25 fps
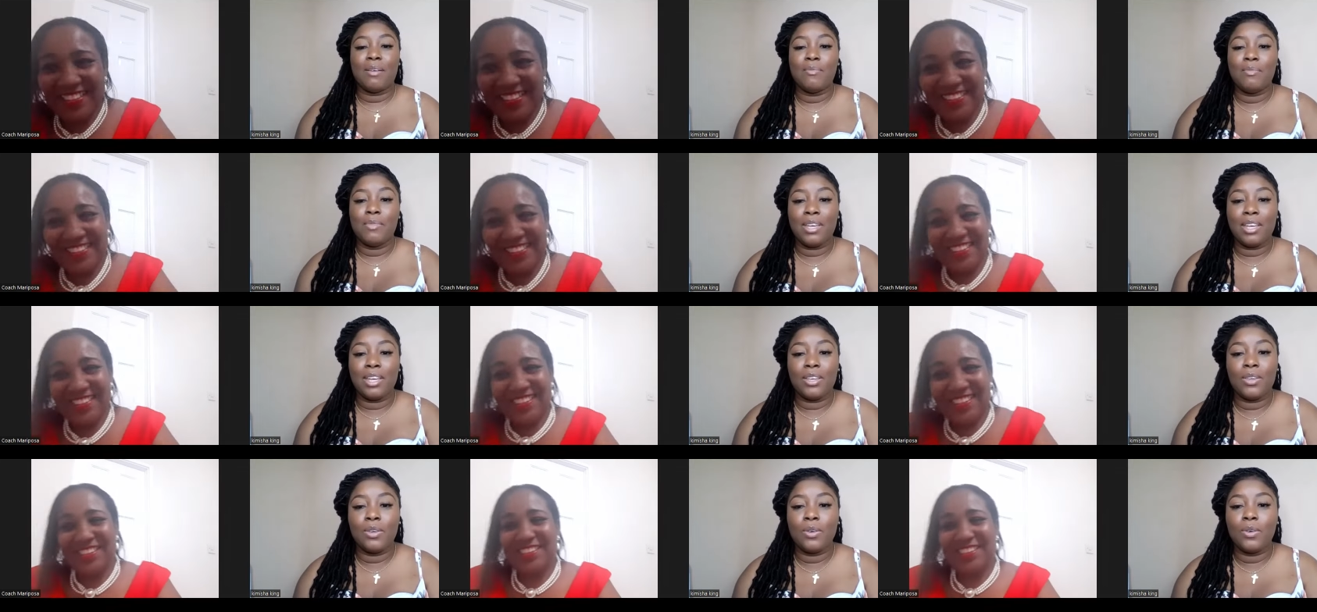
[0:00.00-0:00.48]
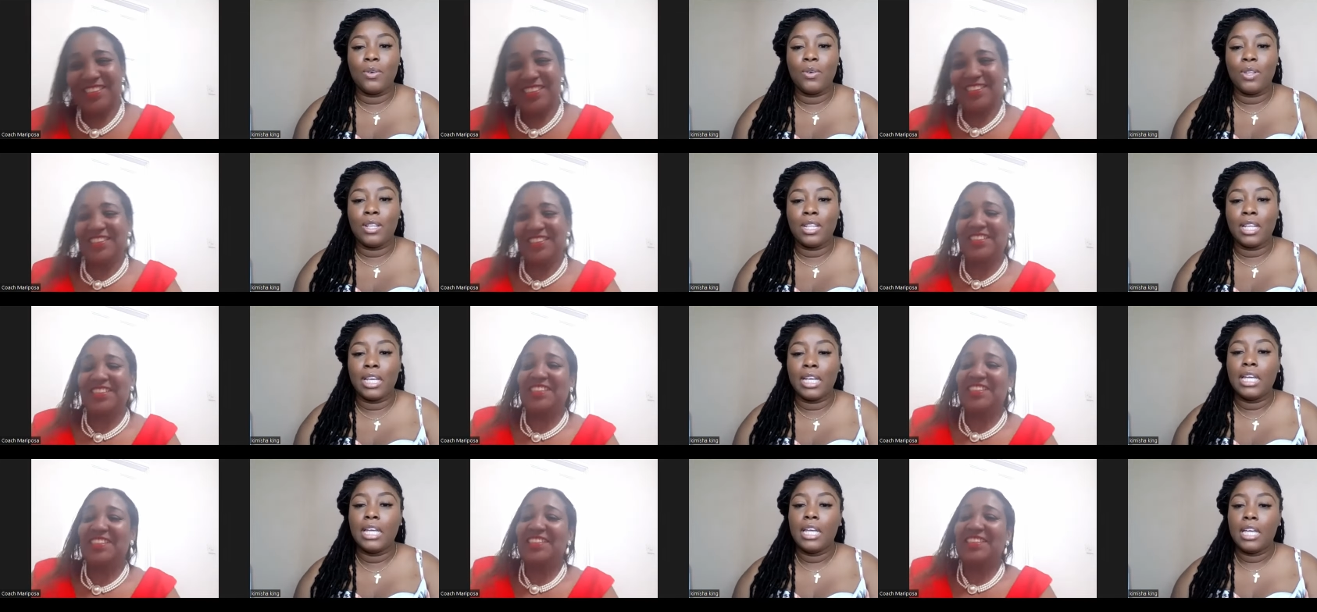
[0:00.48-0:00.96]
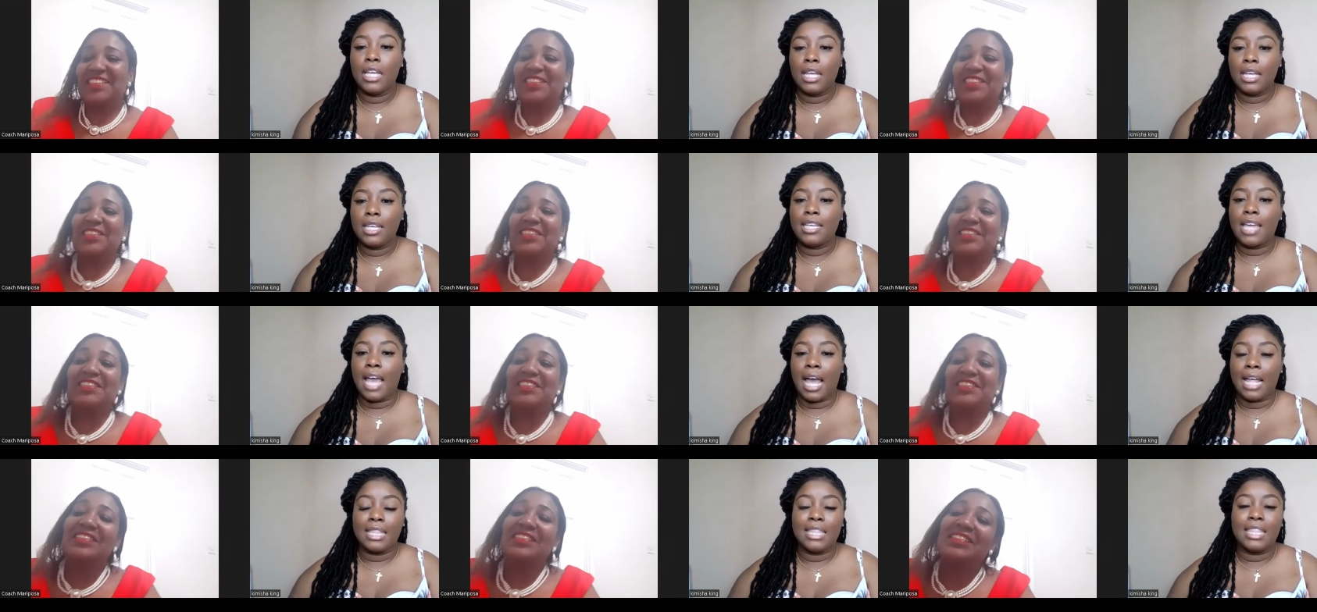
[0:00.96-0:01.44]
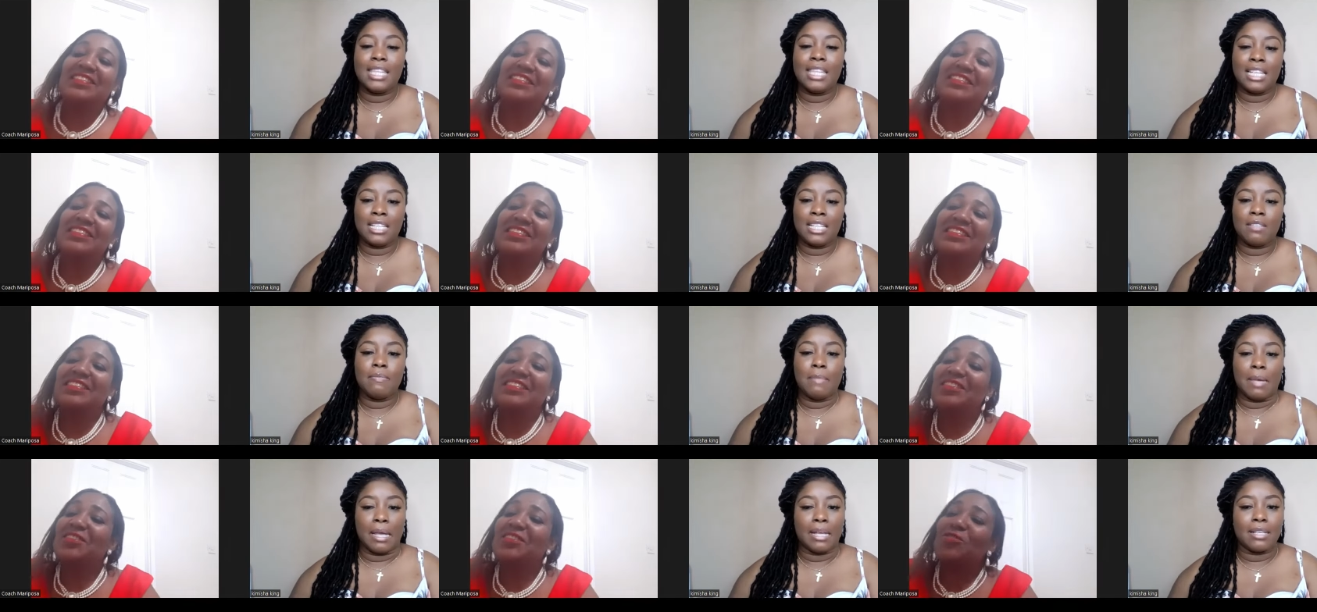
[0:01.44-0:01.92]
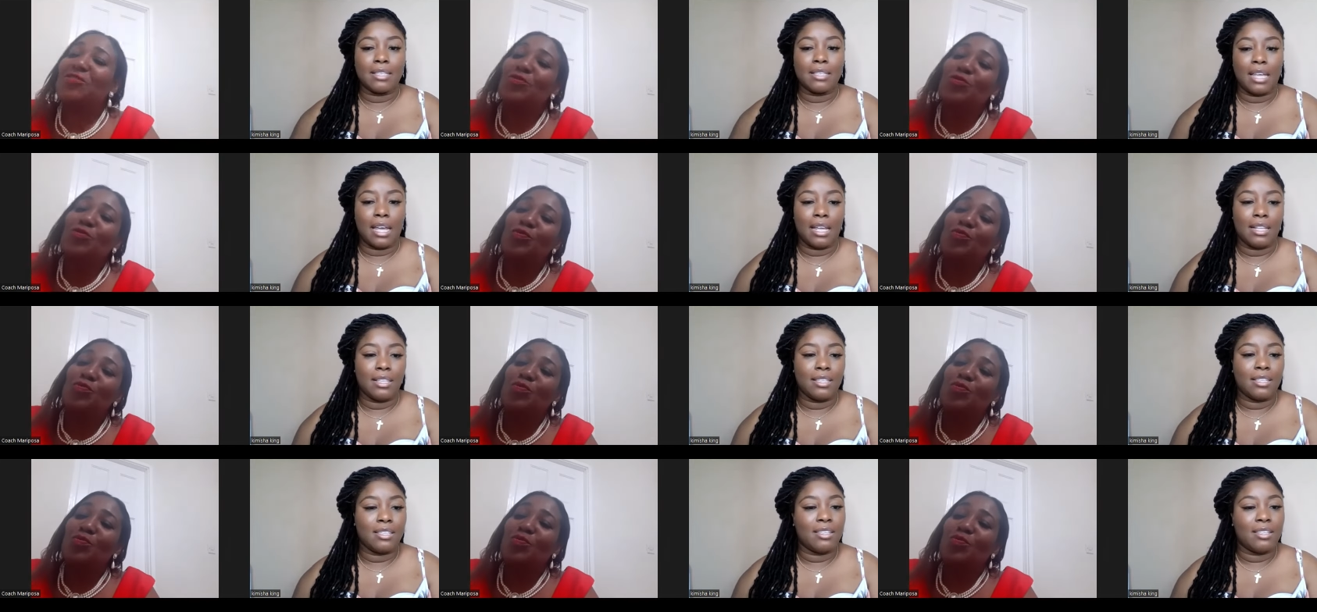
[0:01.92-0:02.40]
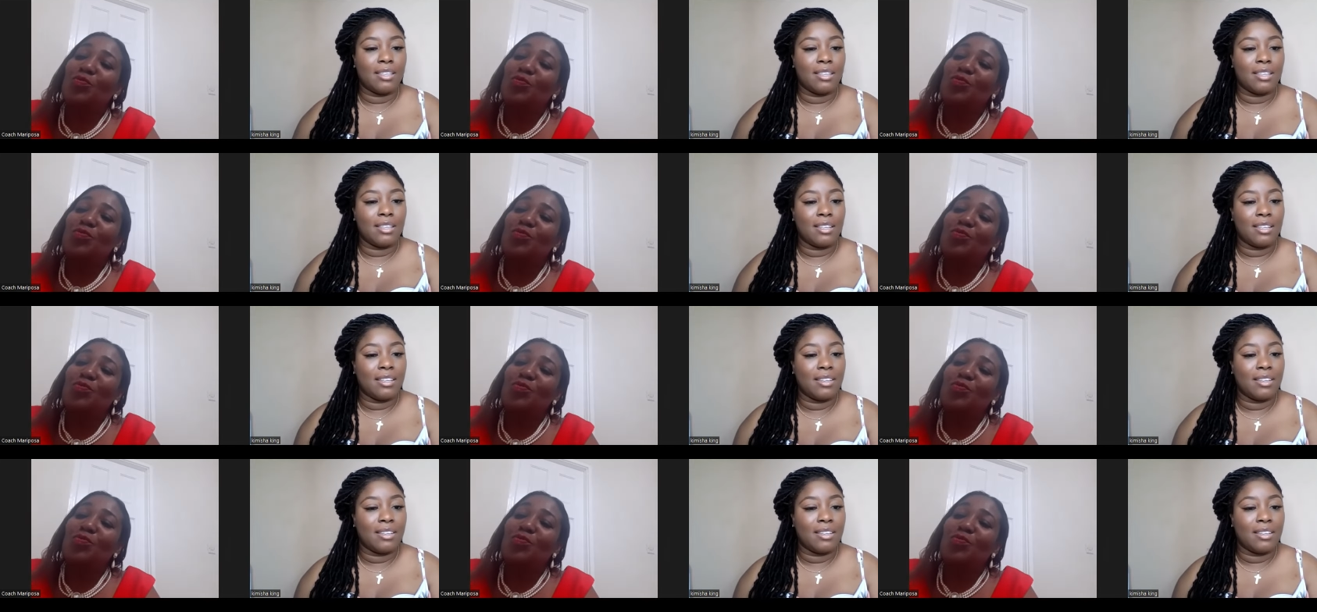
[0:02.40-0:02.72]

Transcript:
Speaker 1: that make you go like, yeah, this makes sense?